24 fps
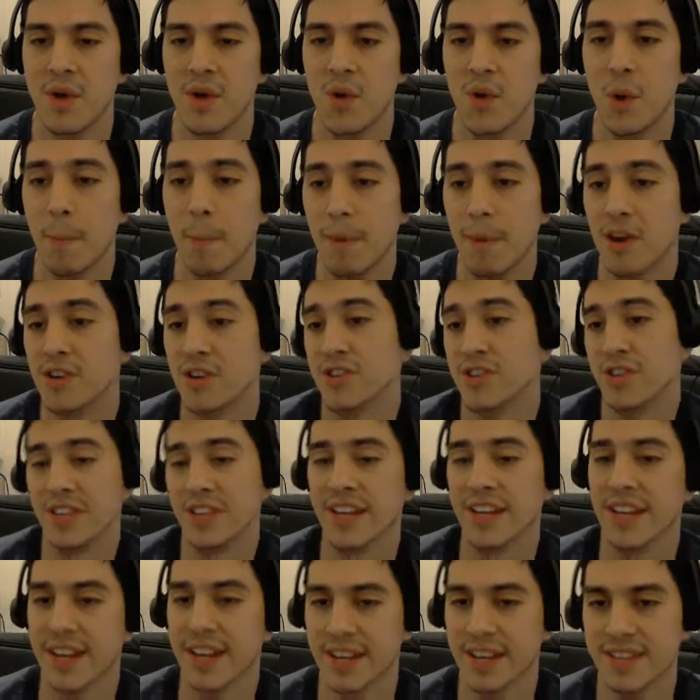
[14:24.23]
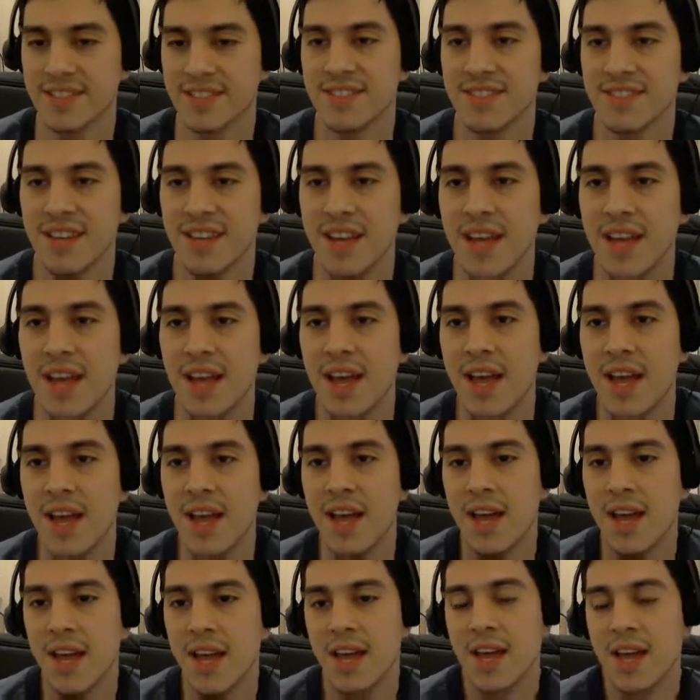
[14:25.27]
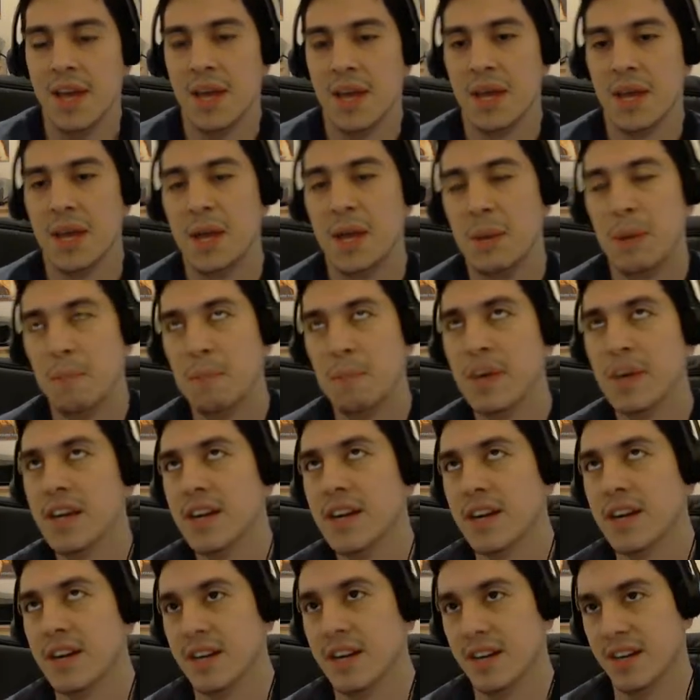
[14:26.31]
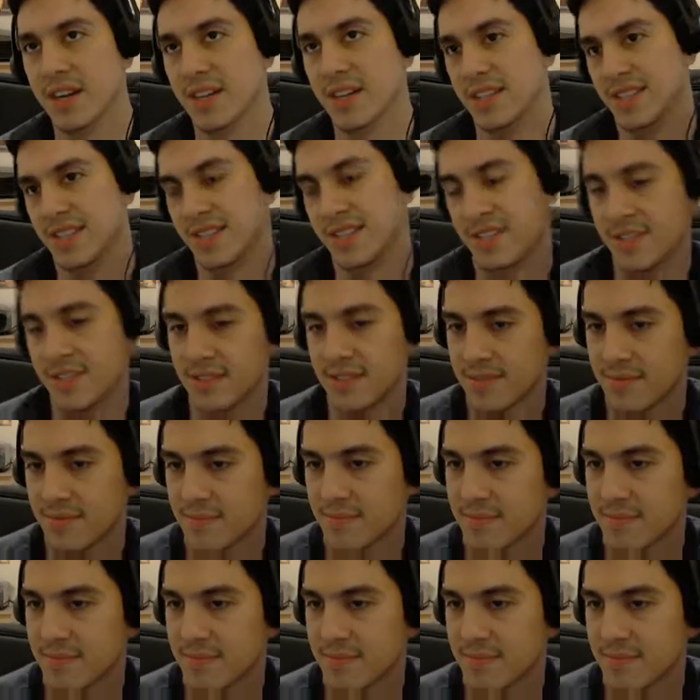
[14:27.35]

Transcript: or partially, I guess, because